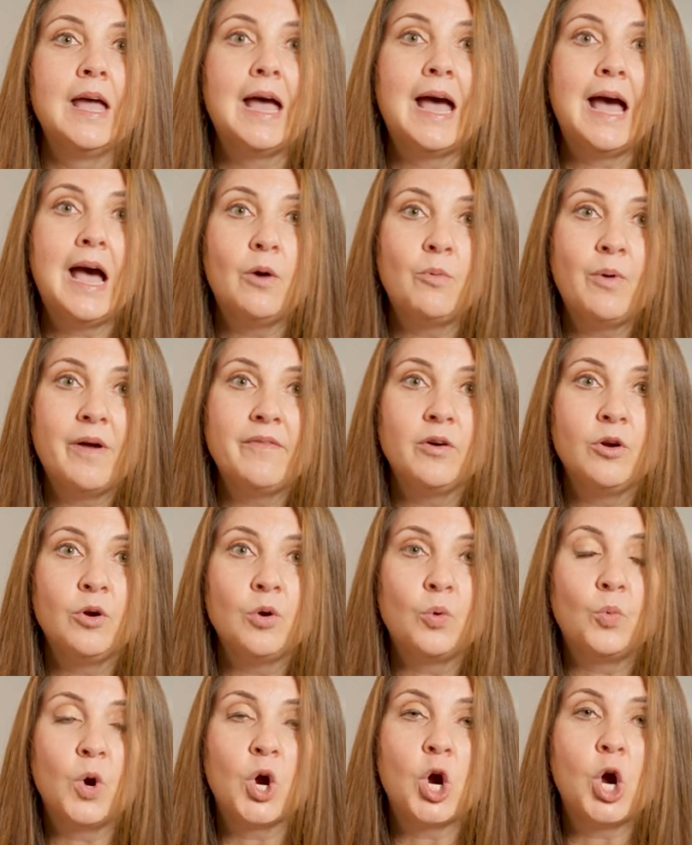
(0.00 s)

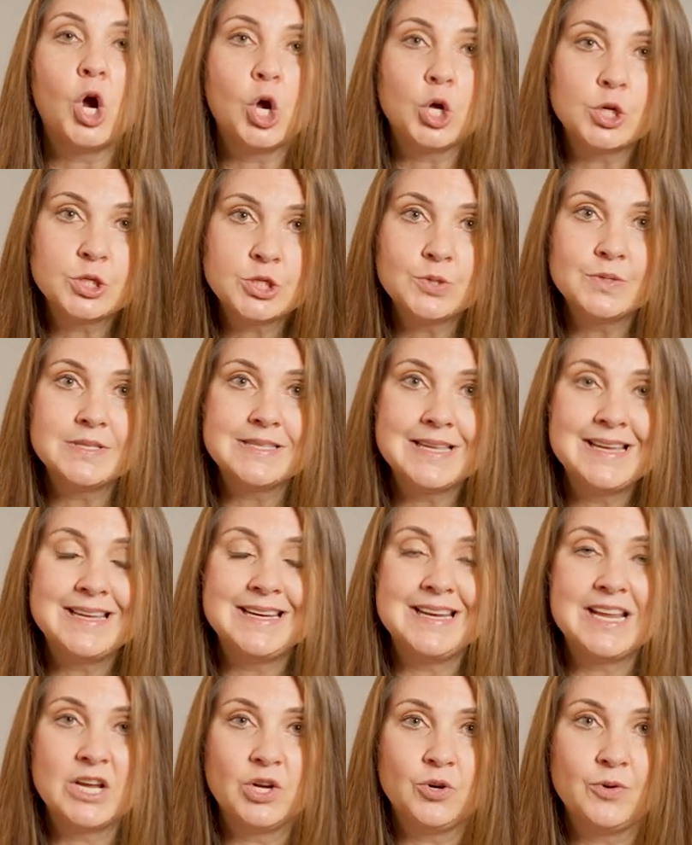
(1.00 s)
However, we're also seeing
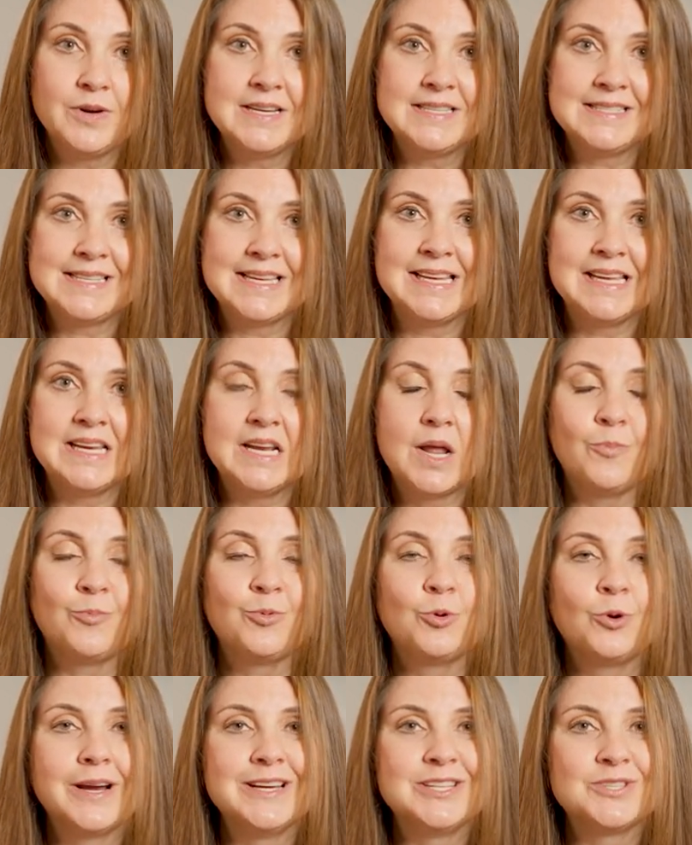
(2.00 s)
an increase in
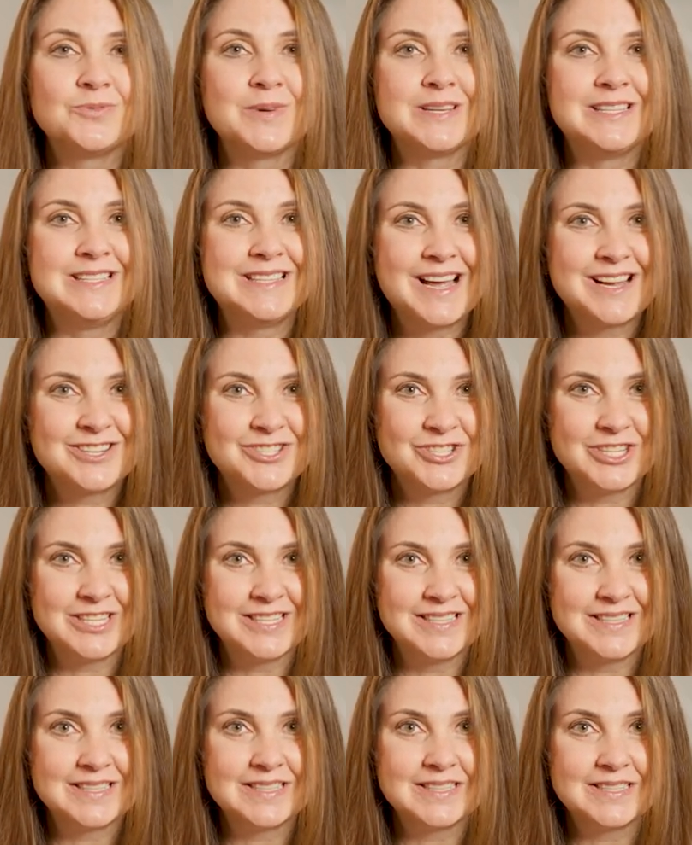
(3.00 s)
price
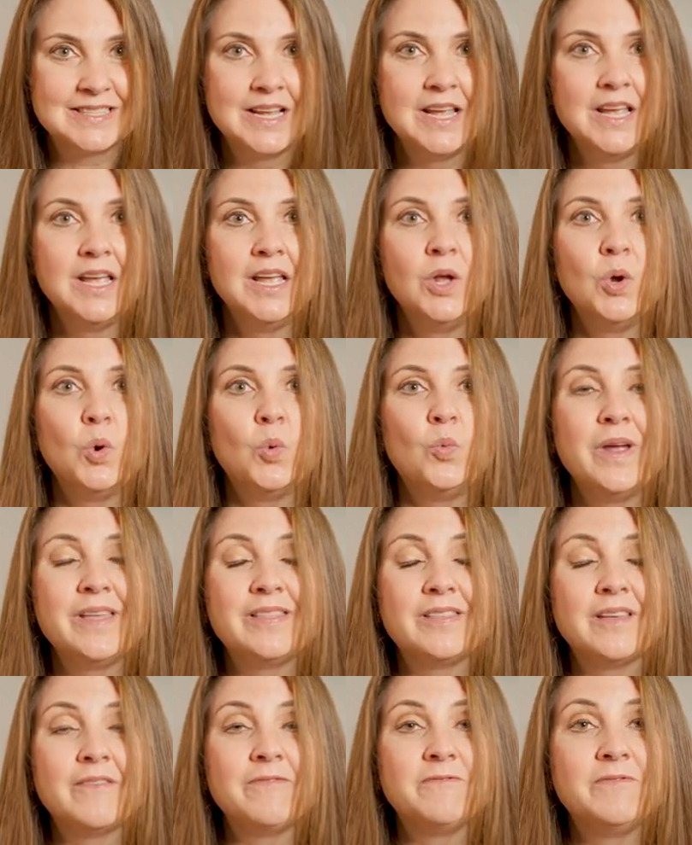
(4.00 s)
reductions,
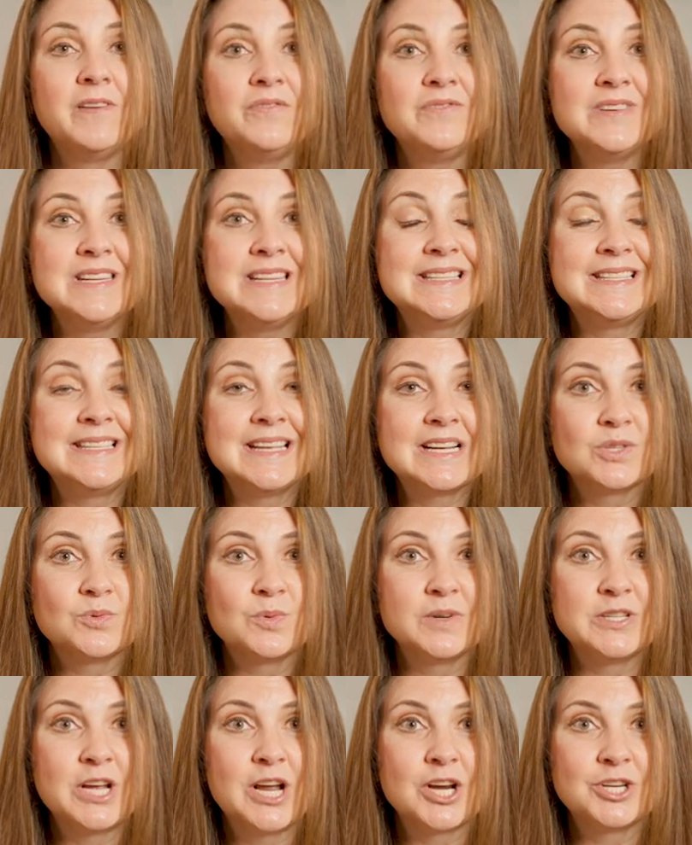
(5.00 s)
with 56
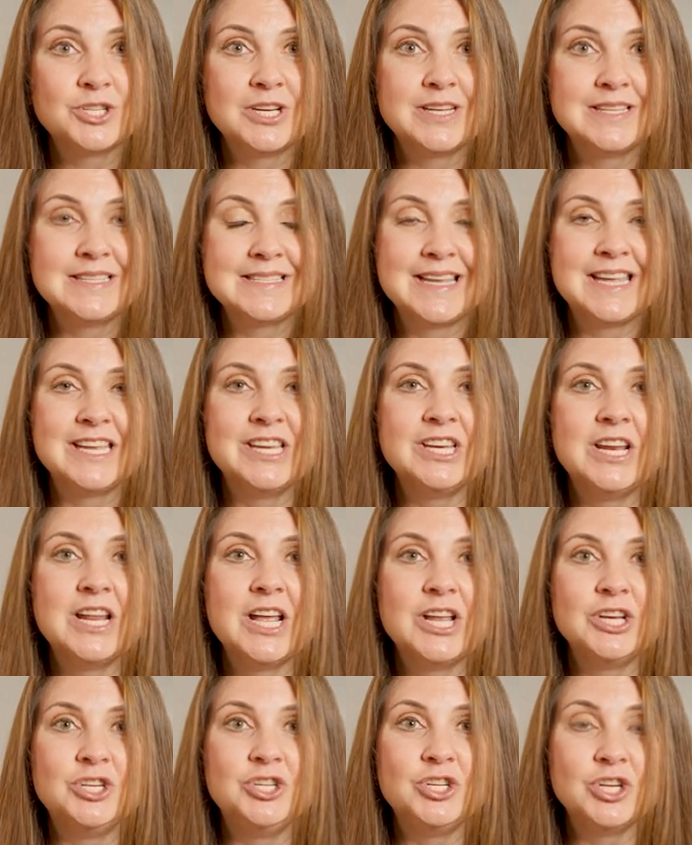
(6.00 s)
reductions in
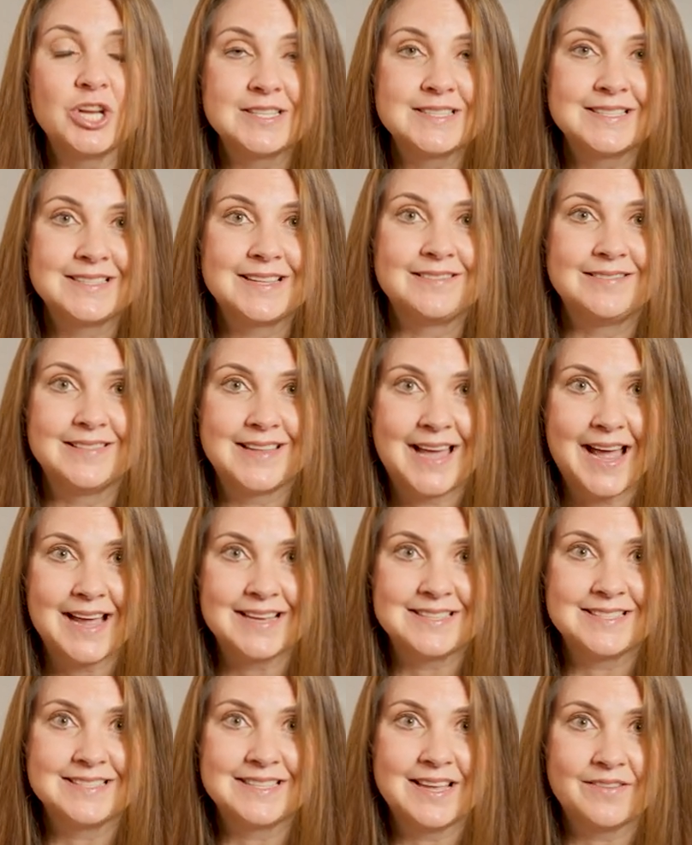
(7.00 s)
just the
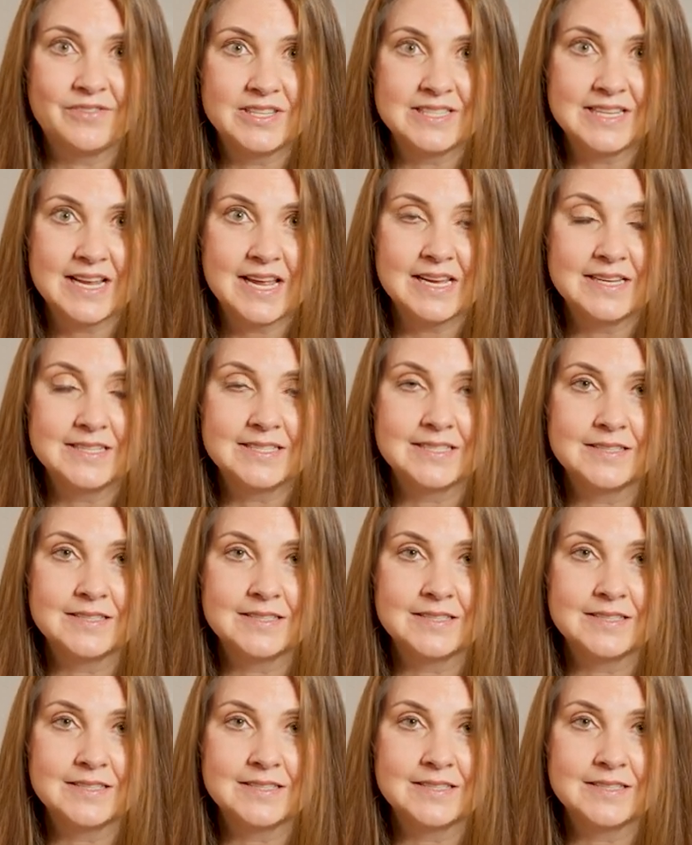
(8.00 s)
last seven days.